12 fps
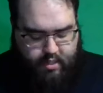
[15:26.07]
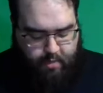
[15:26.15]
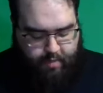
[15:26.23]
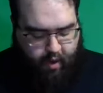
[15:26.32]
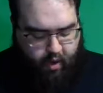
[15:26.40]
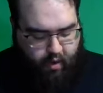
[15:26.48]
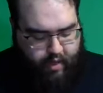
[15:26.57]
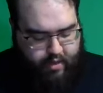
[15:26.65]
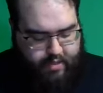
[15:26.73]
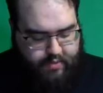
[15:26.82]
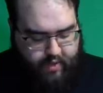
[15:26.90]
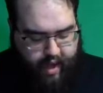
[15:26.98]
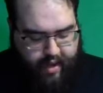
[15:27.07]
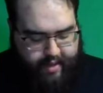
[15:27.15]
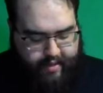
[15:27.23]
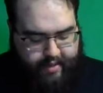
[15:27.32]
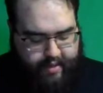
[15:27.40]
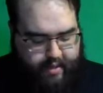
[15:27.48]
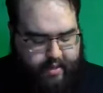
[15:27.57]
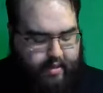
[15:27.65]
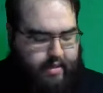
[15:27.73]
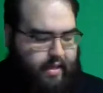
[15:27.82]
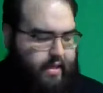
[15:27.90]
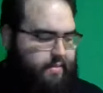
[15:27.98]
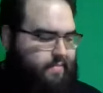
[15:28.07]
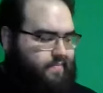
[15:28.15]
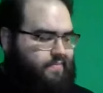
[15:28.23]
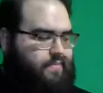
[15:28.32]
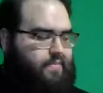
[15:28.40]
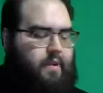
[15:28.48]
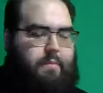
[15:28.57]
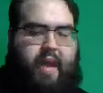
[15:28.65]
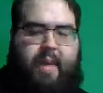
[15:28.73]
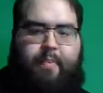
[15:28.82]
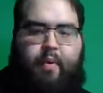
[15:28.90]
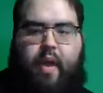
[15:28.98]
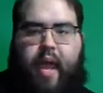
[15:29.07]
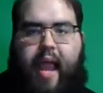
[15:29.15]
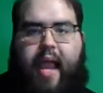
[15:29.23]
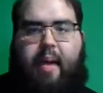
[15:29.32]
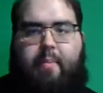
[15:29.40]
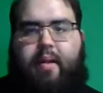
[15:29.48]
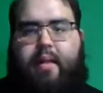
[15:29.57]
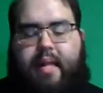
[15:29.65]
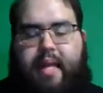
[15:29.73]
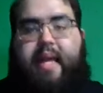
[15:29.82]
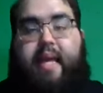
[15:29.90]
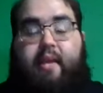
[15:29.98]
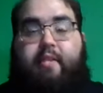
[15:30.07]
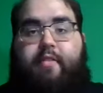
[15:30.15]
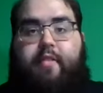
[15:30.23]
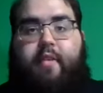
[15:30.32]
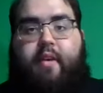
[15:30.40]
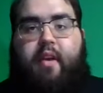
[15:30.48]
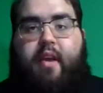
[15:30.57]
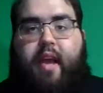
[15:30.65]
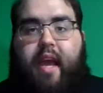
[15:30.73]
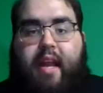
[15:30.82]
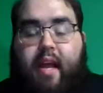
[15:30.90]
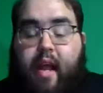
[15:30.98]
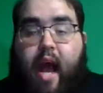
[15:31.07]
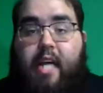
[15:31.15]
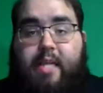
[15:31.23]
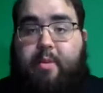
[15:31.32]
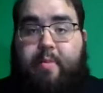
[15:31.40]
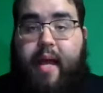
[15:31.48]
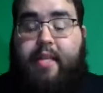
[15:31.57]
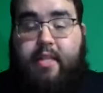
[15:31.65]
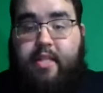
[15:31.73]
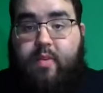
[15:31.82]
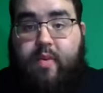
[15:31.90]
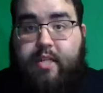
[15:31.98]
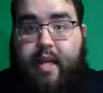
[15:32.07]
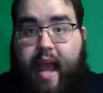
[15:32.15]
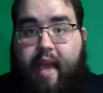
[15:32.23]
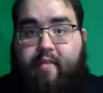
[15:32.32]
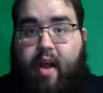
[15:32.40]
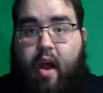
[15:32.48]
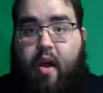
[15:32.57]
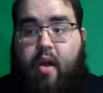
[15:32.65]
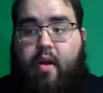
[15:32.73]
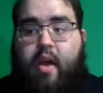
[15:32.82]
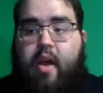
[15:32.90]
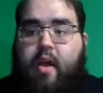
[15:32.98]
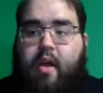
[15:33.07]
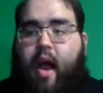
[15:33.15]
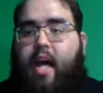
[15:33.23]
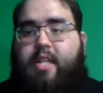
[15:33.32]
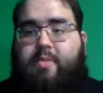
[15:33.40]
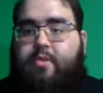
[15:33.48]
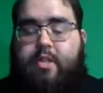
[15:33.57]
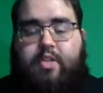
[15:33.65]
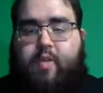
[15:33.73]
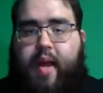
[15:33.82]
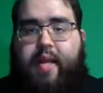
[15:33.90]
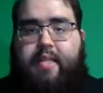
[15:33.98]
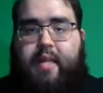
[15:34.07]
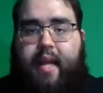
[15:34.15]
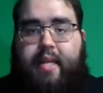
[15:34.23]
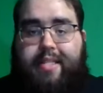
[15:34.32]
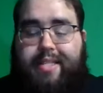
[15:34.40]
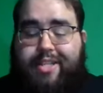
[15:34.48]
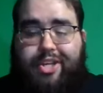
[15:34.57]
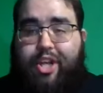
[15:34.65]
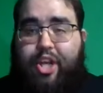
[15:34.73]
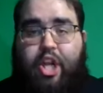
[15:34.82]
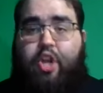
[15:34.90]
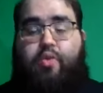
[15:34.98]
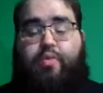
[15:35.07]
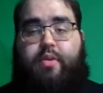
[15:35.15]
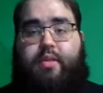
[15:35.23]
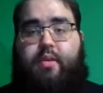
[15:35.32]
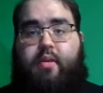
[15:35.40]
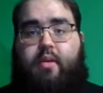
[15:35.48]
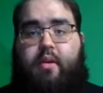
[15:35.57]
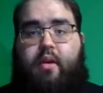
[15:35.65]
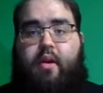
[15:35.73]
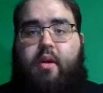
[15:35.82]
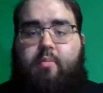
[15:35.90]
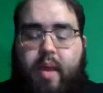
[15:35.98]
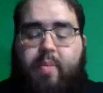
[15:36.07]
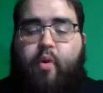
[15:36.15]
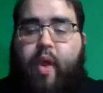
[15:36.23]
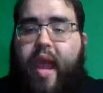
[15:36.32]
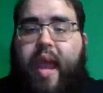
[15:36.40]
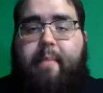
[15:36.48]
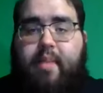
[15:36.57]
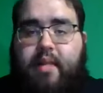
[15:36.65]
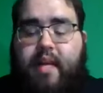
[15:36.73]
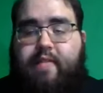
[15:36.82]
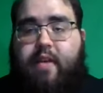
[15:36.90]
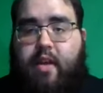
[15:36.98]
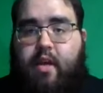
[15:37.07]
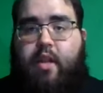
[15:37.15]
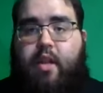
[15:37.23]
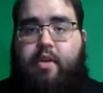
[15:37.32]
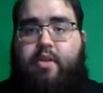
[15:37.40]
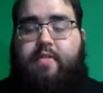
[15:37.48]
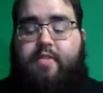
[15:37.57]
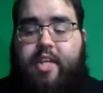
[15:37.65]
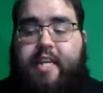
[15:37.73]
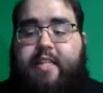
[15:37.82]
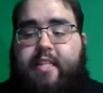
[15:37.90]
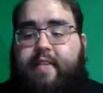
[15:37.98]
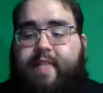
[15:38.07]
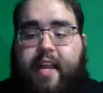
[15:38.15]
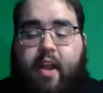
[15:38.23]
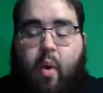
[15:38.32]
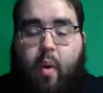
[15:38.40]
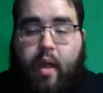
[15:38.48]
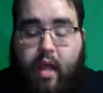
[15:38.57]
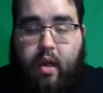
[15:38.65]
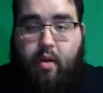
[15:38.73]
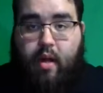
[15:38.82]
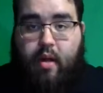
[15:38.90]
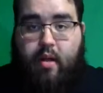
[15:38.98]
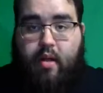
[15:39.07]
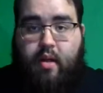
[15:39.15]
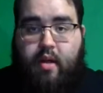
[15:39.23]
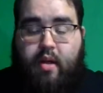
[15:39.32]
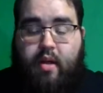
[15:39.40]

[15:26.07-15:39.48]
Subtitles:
So Paul here is writing that people can't believe in a gospel message in which they have not heard. Gospel just translates to good news. People can't believe the good news of Jesus if they don't hear it.